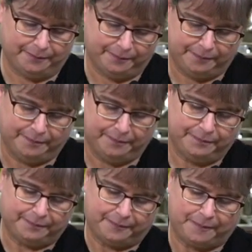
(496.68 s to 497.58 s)

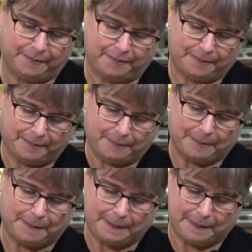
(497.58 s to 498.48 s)

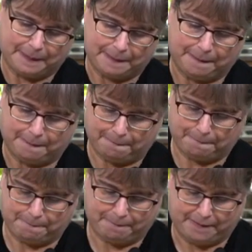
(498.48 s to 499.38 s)

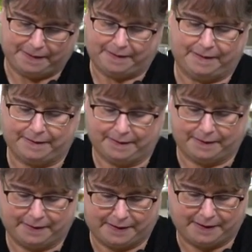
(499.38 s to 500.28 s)

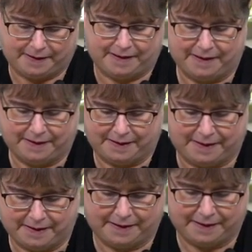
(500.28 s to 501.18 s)

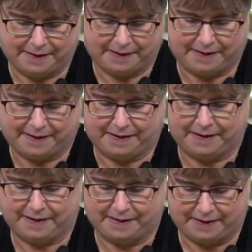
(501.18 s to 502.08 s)

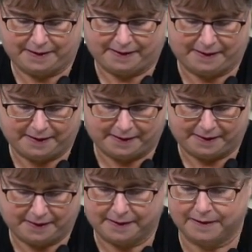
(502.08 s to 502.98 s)

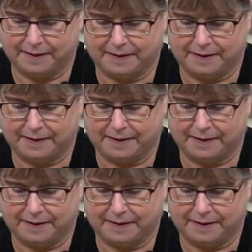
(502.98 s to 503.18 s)
(silence)